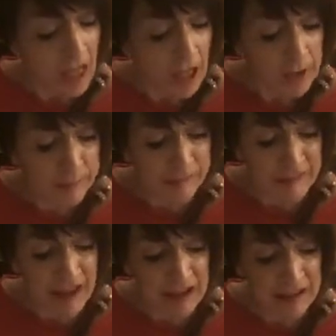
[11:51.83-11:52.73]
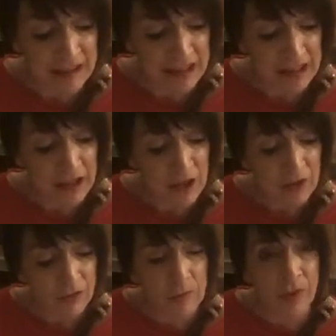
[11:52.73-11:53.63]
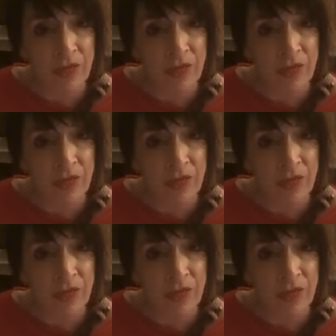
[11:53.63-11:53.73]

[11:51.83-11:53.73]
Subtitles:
and abstain ye from the